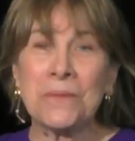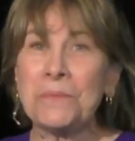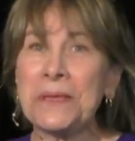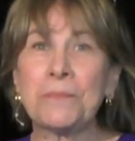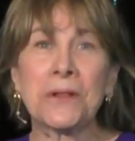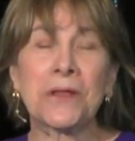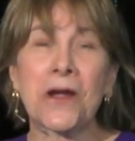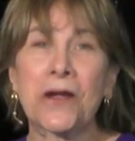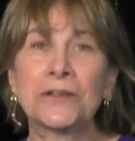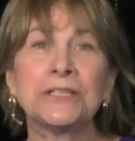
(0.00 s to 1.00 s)
people
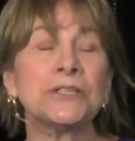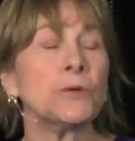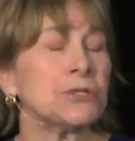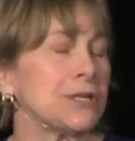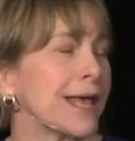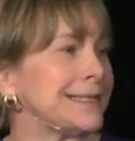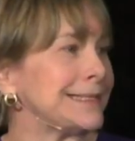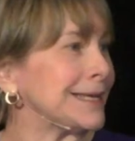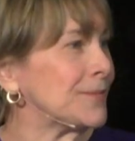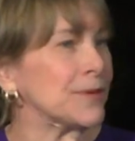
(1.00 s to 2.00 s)
are
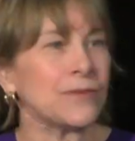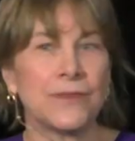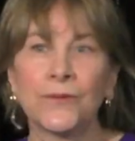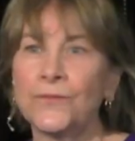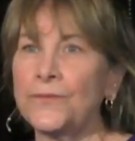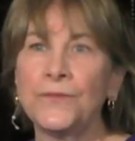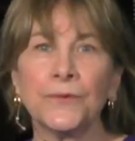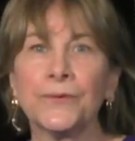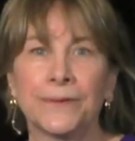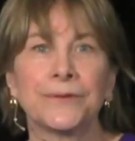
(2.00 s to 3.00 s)
socializing with their
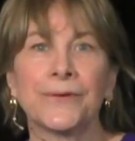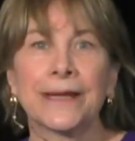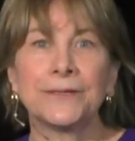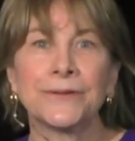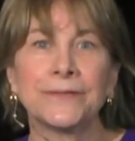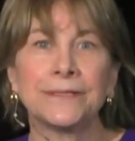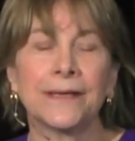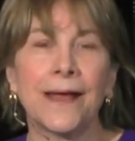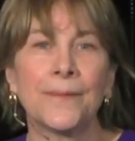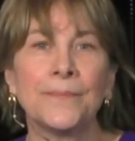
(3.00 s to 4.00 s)
funeral directors
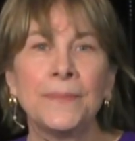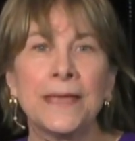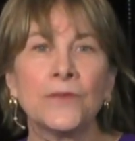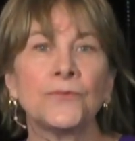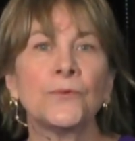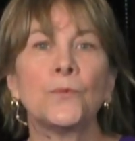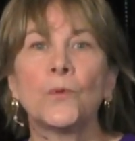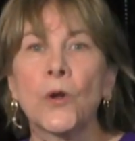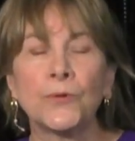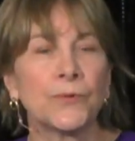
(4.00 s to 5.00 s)
um, through
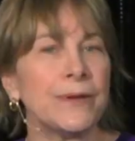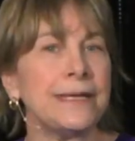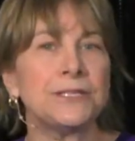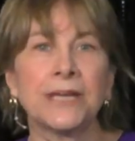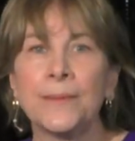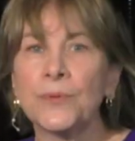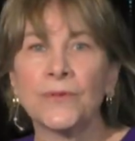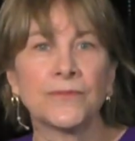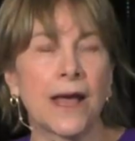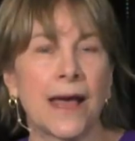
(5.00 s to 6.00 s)
Rotary, Chamber
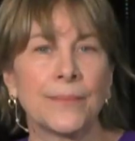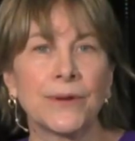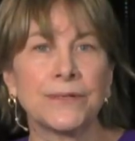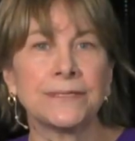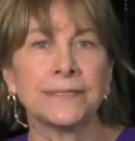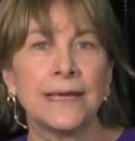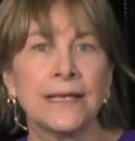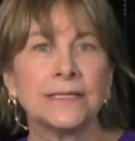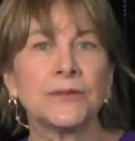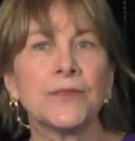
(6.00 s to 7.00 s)
of Commerce.
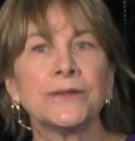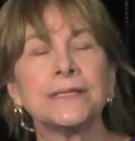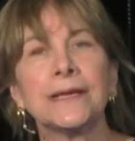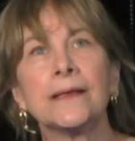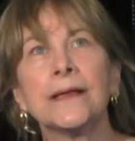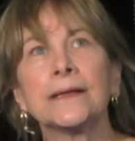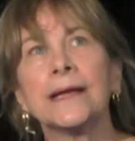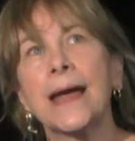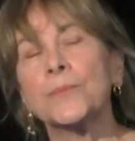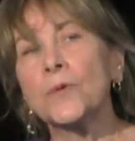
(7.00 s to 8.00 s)
So there's a, a,
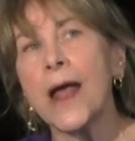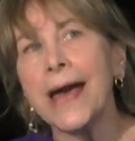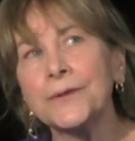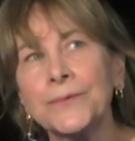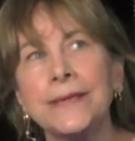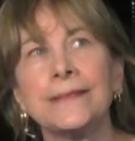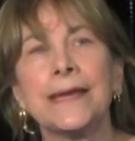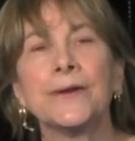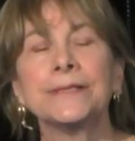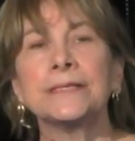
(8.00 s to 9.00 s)
camaraderie
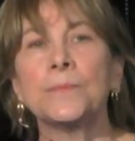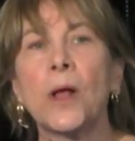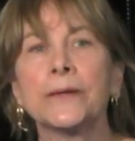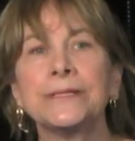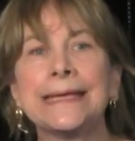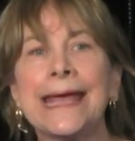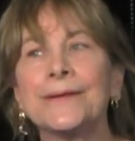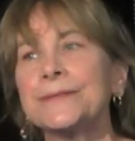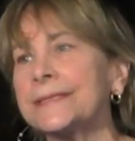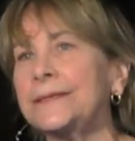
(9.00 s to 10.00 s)
there in smaller
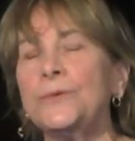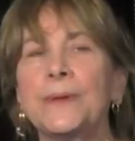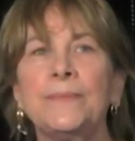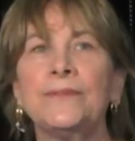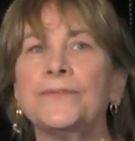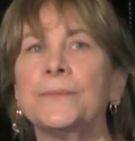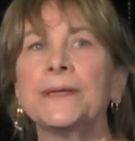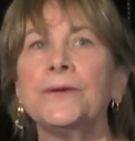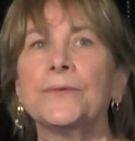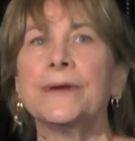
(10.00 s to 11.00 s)
towns that you may be
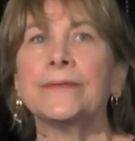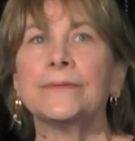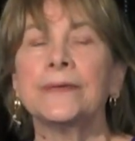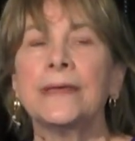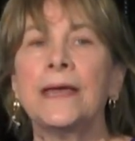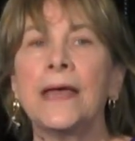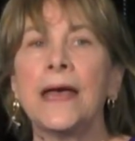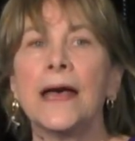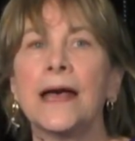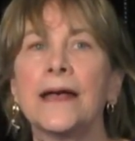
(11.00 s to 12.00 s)
familiar with
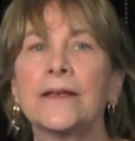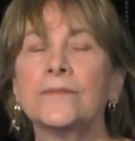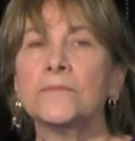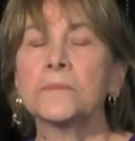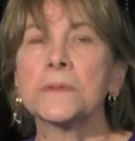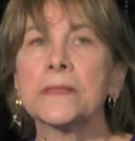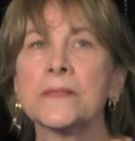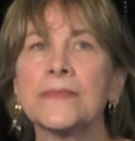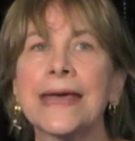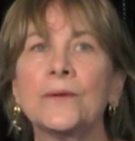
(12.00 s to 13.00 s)
uh,
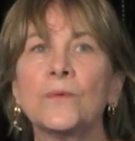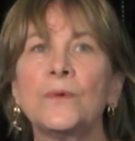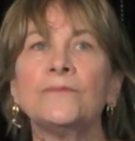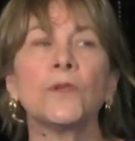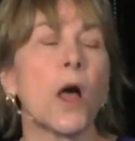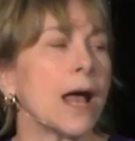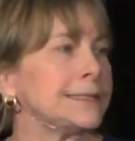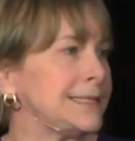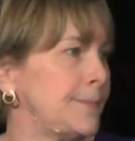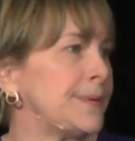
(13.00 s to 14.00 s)
that we've
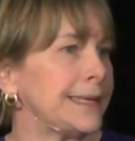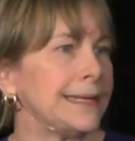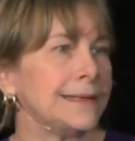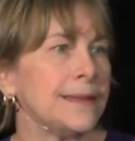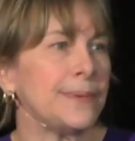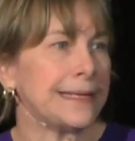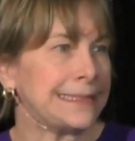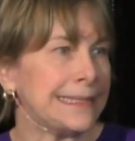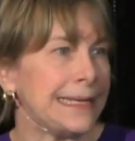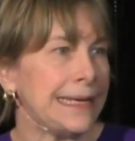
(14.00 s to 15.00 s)
lost a bit in the big
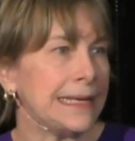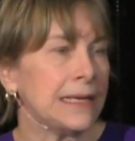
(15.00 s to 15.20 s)
city.